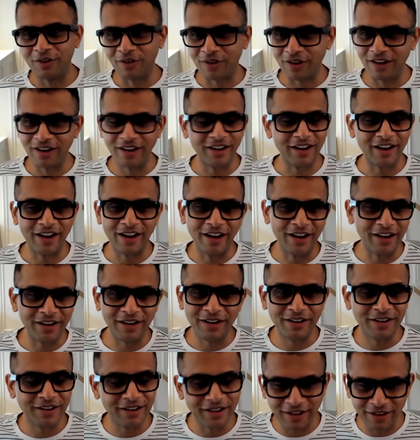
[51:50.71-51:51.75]
Okay.
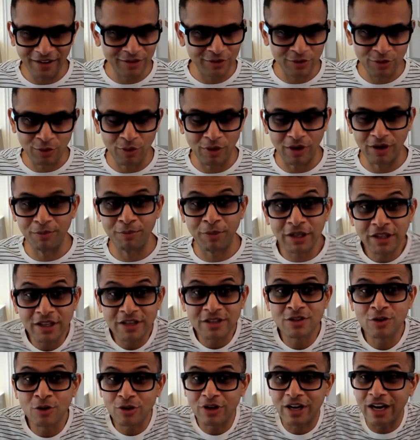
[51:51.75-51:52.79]
And so on. But
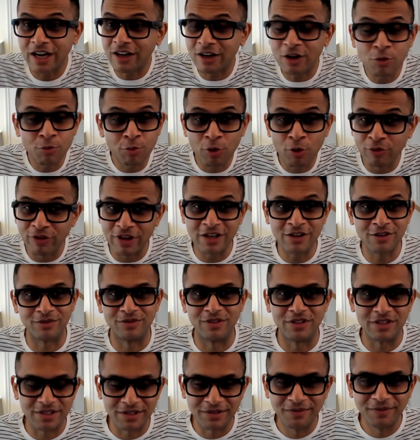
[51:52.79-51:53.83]
there's no data to prove any
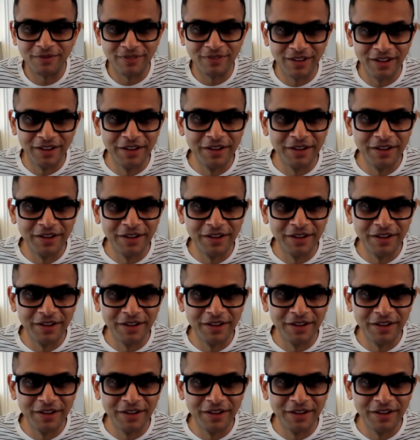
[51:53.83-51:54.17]
of this.